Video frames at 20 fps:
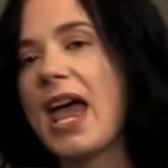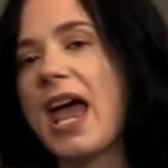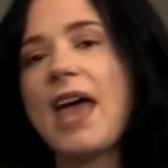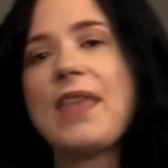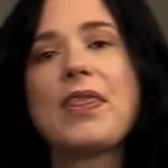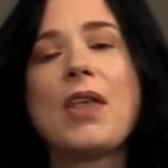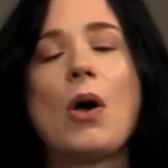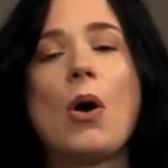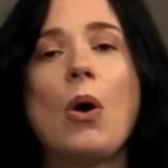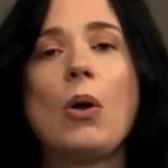
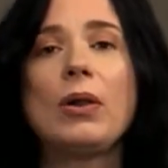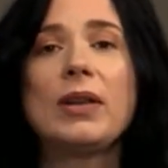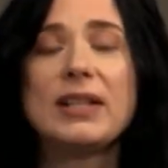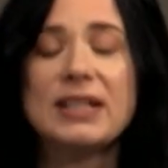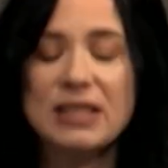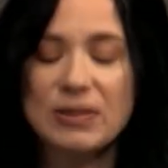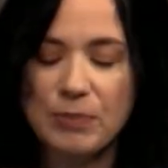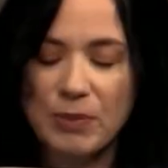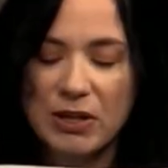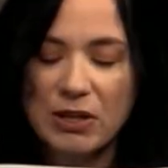and the Holy
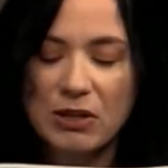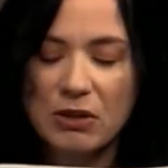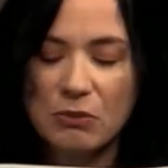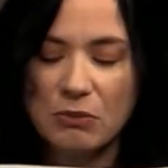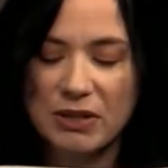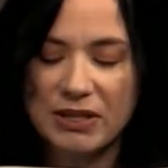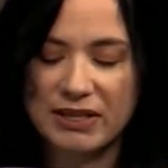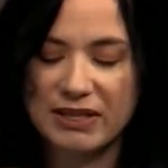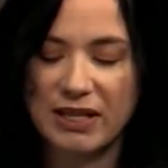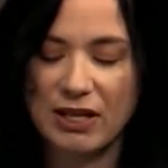Spirit
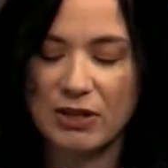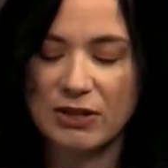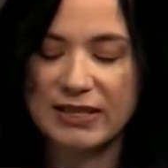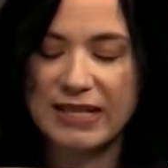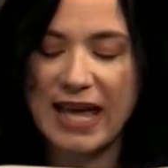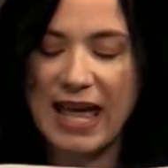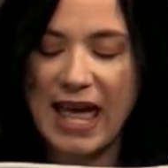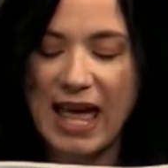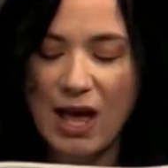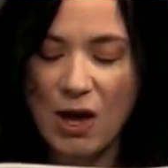was there
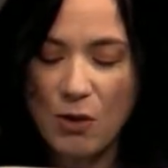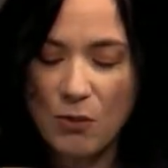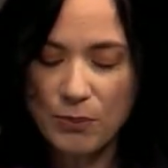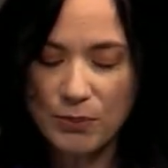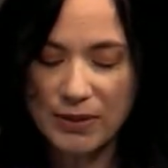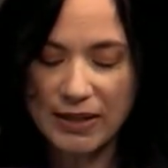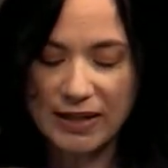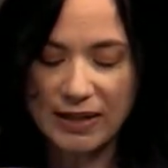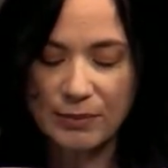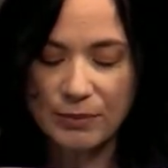to
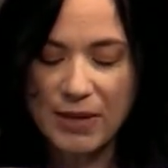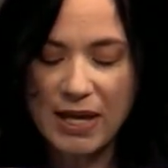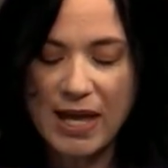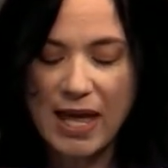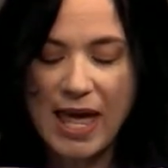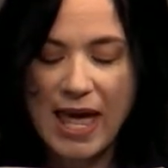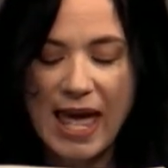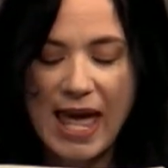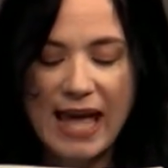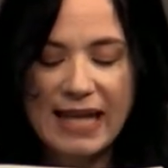help him
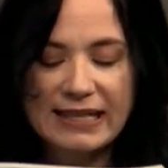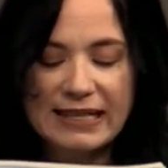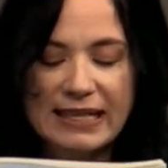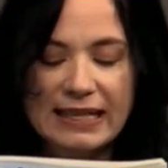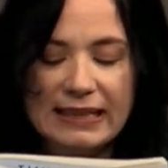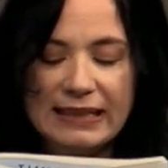and